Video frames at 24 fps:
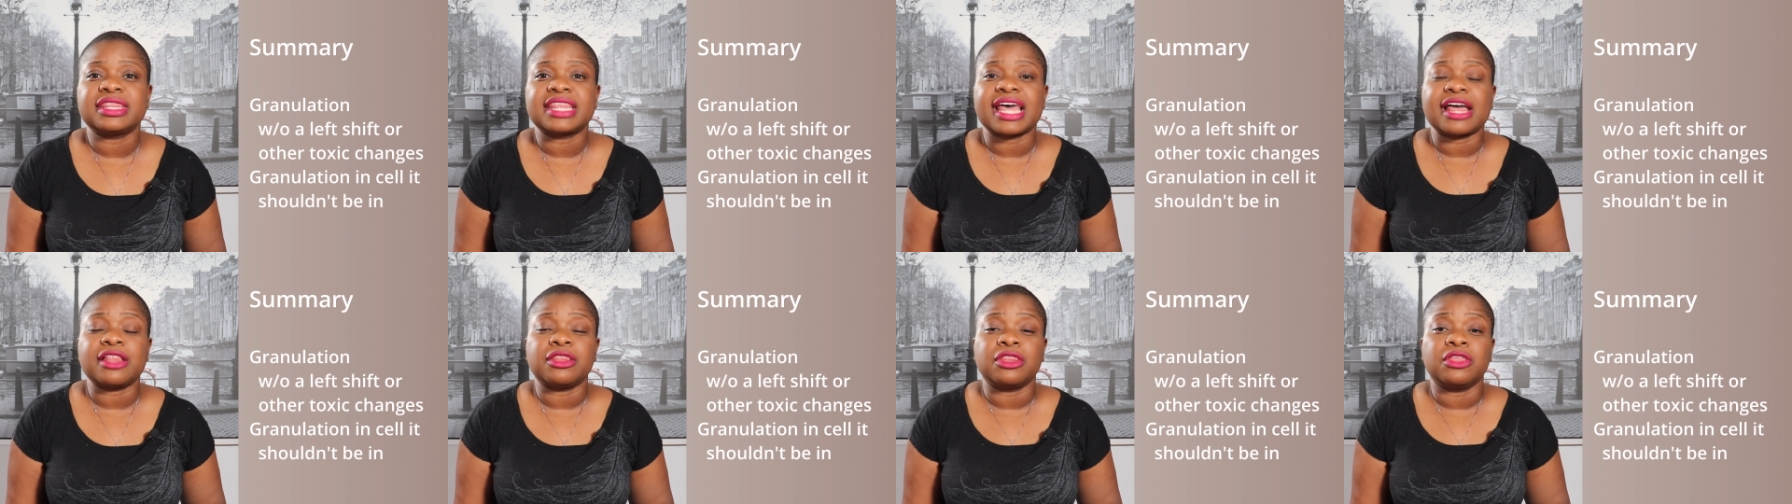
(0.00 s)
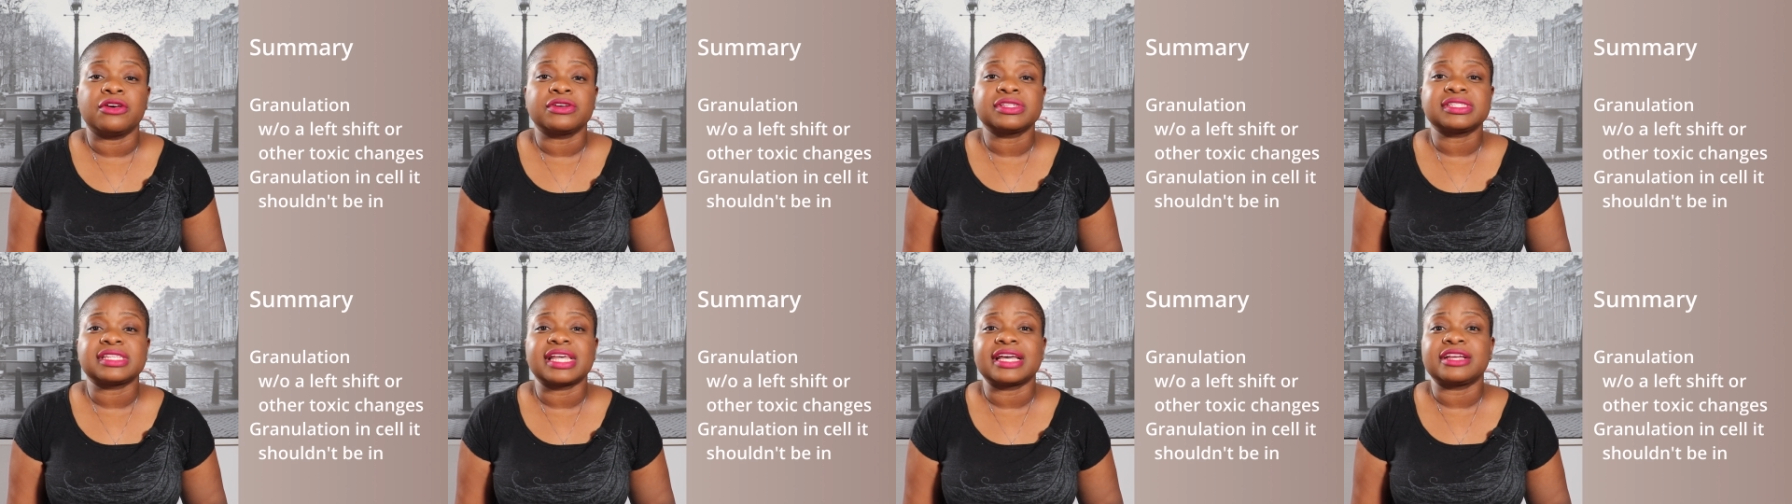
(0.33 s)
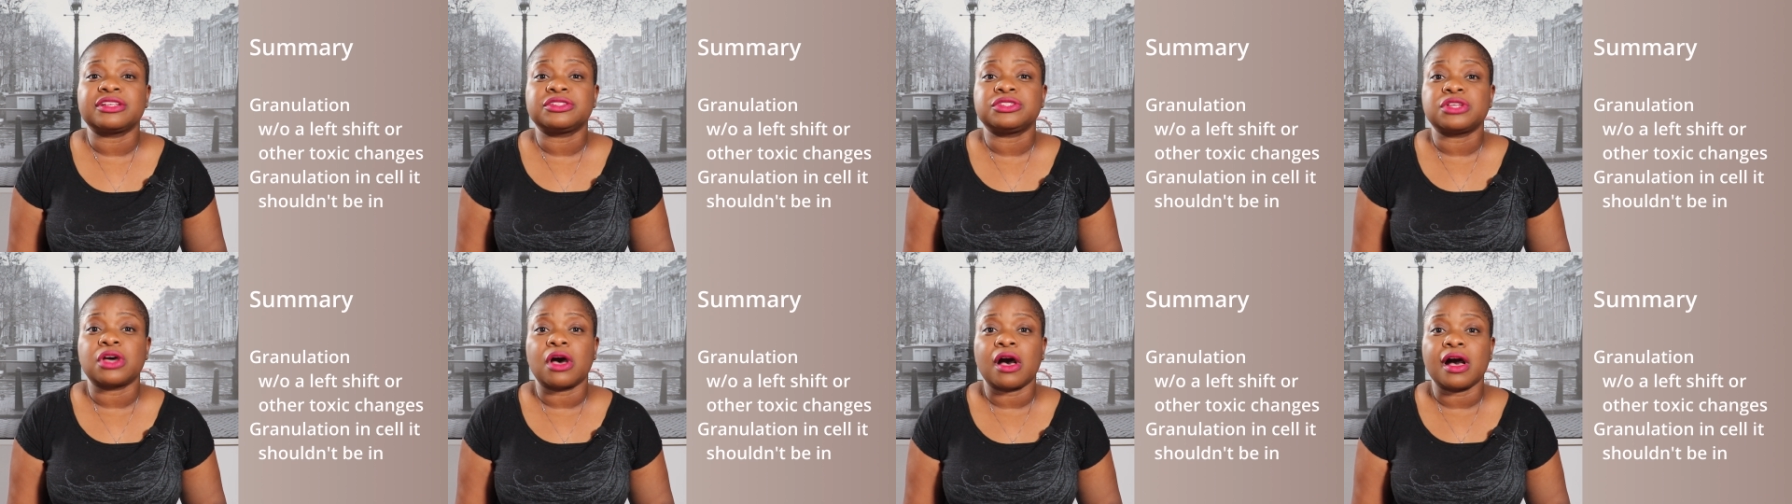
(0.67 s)
that looks
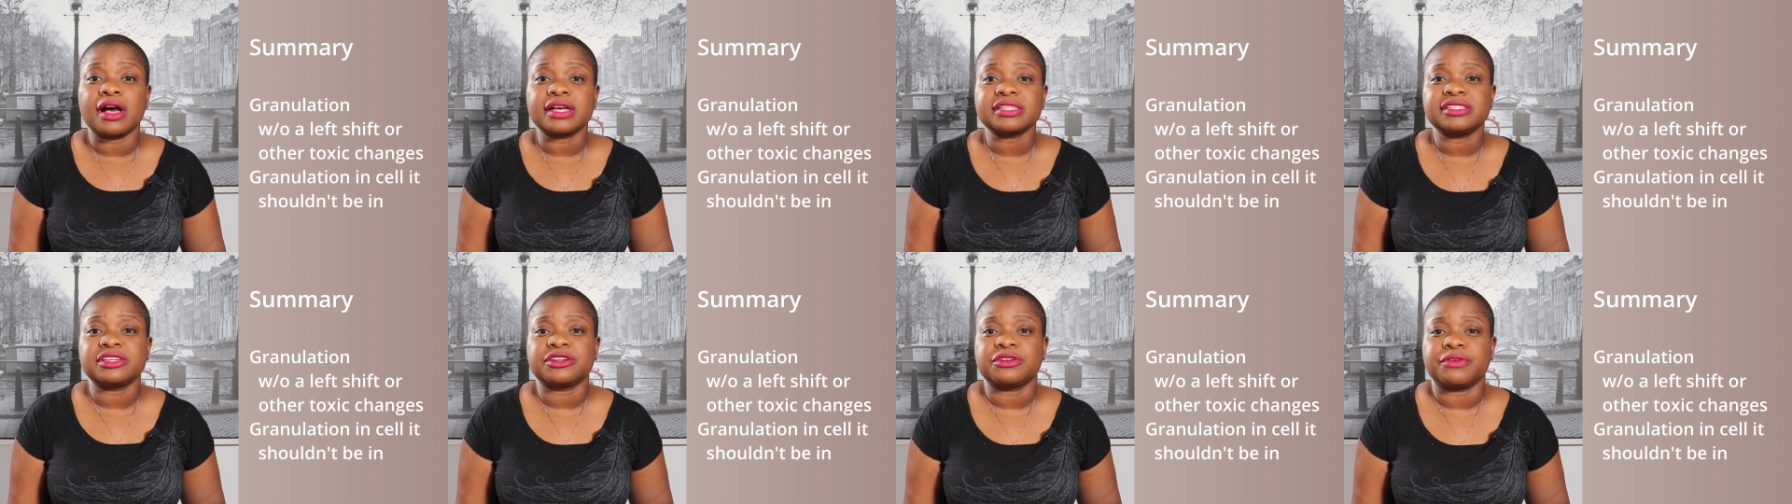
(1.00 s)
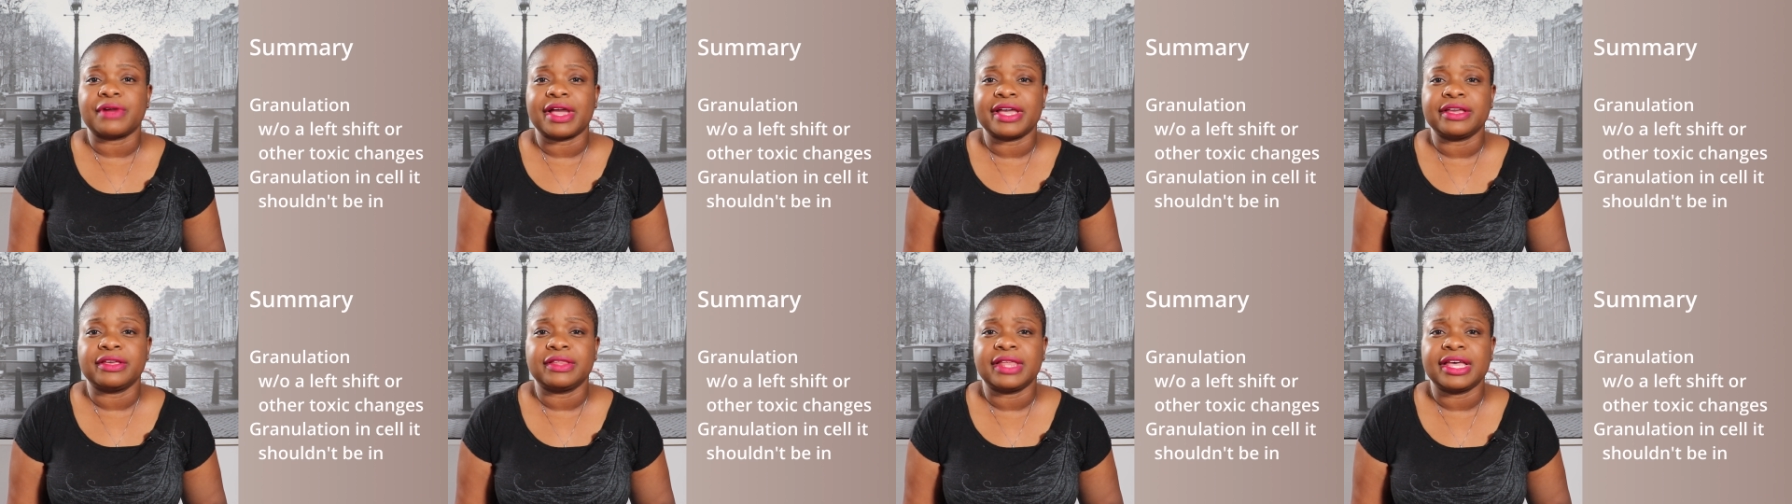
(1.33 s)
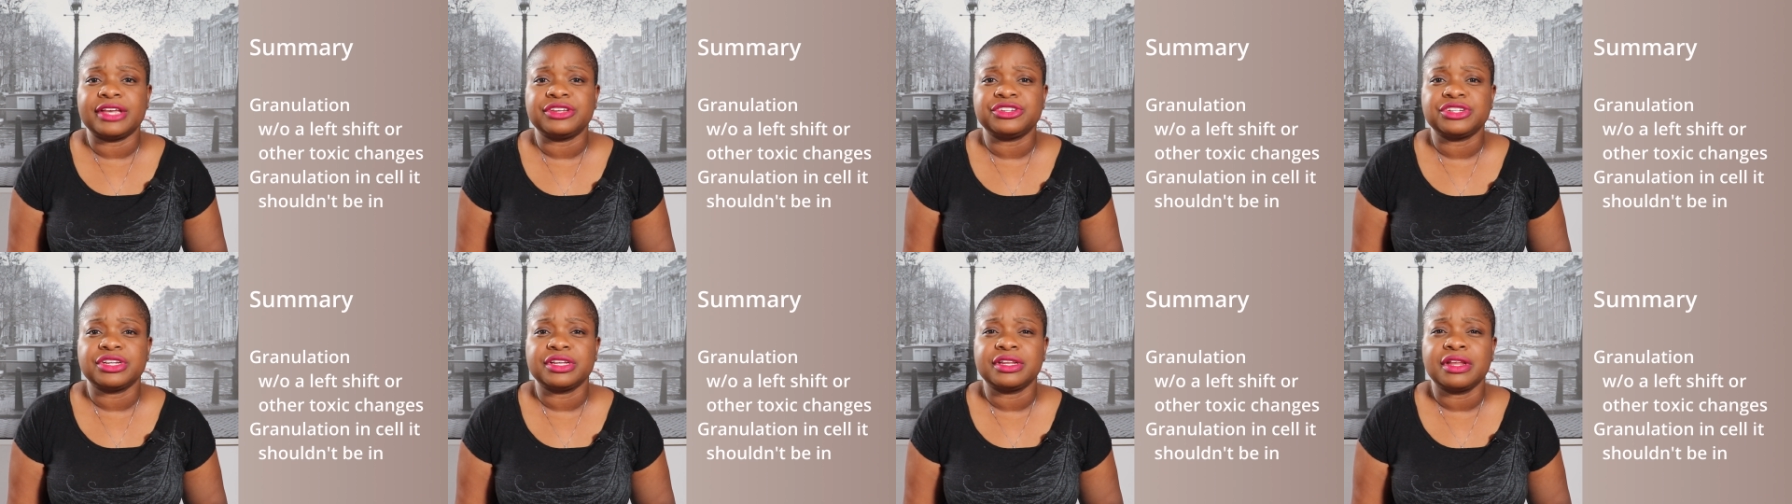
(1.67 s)
like toxic
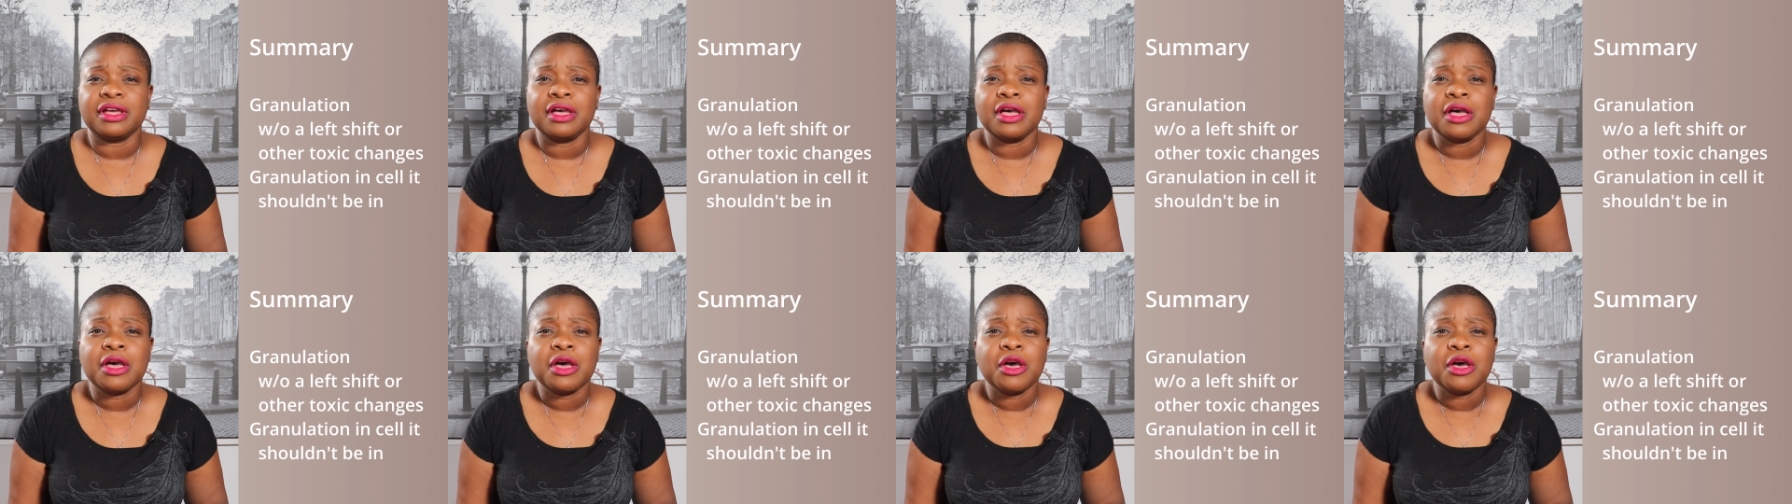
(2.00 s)
granulation,